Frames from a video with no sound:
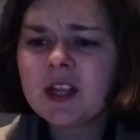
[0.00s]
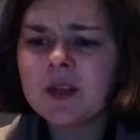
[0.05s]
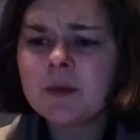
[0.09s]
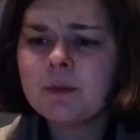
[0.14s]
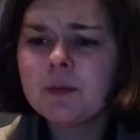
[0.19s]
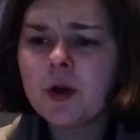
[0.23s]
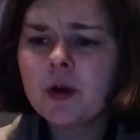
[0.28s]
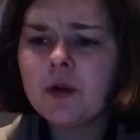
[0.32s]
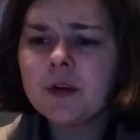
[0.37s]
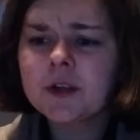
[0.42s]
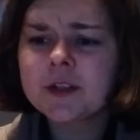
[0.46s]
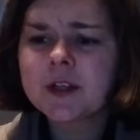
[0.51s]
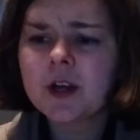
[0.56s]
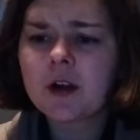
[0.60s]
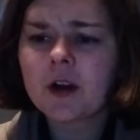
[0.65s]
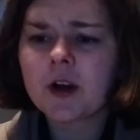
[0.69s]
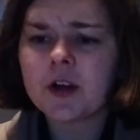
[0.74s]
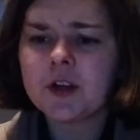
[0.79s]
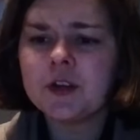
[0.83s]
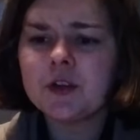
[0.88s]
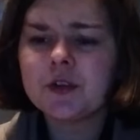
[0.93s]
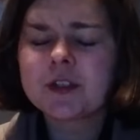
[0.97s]

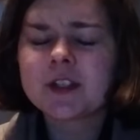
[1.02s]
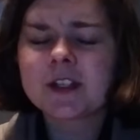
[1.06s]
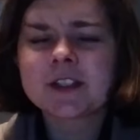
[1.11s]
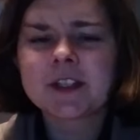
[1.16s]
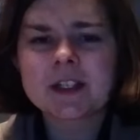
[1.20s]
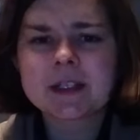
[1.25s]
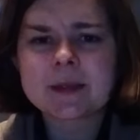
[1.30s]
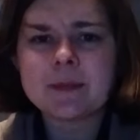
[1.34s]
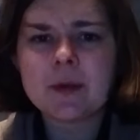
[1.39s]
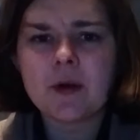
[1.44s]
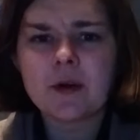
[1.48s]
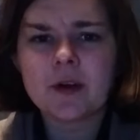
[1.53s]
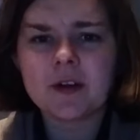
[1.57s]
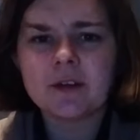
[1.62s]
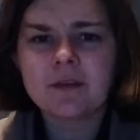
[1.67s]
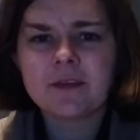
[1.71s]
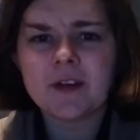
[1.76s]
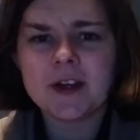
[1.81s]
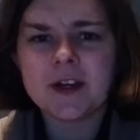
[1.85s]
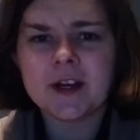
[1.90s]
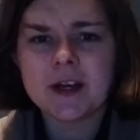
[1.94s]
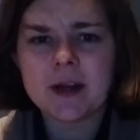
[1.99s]
Mozart uses this
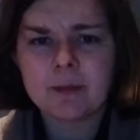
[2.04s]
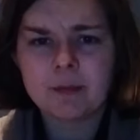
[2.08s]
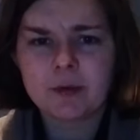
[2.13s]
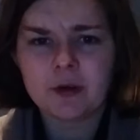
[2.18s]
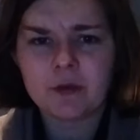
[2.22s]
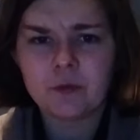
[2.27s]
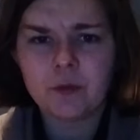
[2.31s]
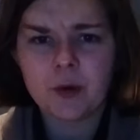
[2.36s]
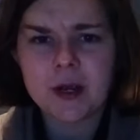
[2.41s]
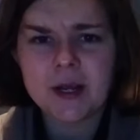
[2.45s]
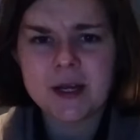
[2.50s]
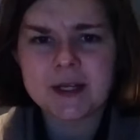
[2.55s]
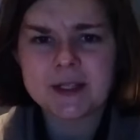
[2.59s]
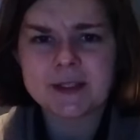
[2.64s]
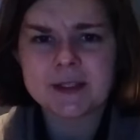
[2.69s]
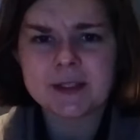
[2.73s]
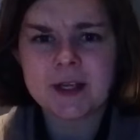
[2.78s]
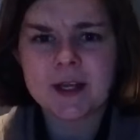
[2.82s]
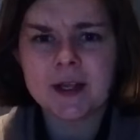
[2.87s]
motive in a number of ways,